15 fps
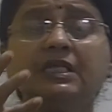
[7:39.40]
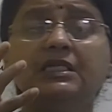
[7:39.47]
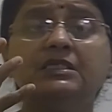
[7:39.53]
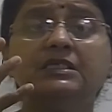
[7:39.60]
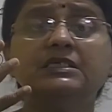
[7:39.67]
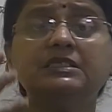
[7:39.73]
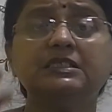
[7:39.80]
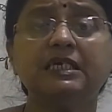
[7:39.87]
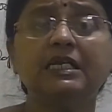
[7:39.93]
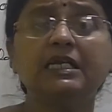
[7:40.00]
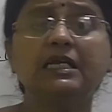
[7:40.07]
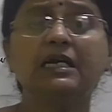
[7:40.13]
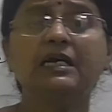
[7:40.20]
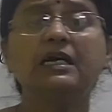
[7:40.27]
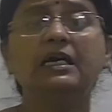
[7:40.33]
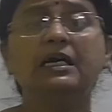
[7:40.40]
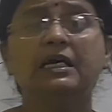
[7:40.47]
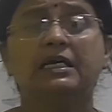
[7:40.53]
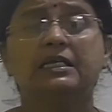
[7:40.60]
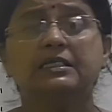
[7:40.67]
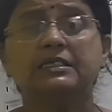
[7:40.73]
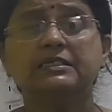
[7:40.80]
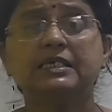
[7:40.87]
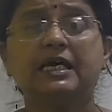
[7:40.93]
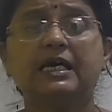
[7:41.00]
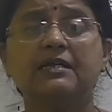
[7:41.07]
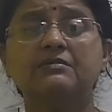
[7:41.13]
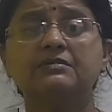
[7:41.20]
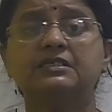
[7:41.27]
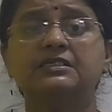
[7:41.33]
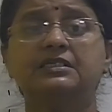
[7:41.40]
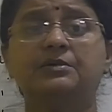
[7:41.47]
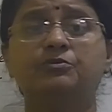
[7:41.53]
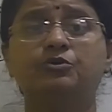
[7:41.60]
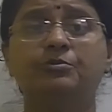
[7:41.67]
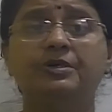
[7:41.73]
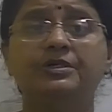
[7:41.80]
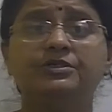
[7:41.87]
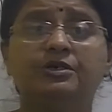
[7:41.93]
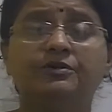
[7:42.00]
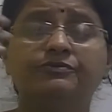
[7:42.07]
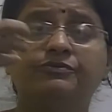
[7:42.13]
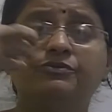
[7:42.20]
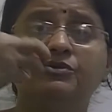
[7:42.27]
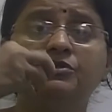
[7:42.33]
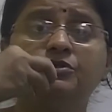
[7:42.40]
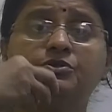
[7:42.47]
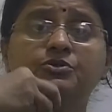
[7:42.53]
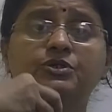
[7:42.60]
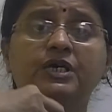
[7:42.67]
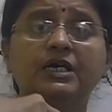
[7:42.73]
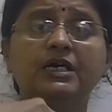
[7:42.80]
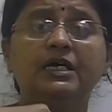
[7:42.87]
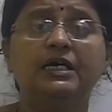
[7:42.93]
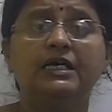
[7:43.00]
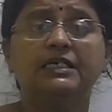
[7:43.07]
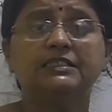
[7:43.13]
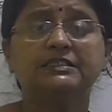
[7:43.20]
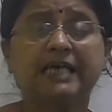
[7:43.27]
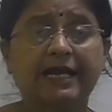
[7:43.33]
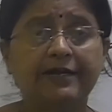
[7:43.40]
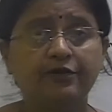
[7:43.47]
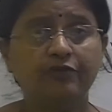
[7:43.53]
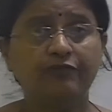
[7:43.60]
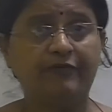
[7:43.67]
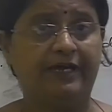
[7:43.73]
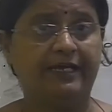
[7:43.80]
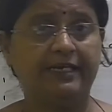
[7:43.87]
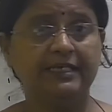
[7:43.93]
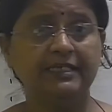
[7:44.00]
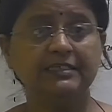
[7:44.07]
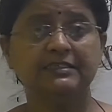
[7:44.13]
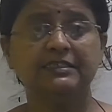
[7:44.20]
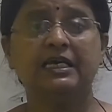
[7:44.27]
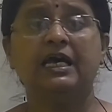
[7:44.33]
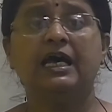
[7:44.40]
The cilia, this helps in the movement of food through the cytopharynx,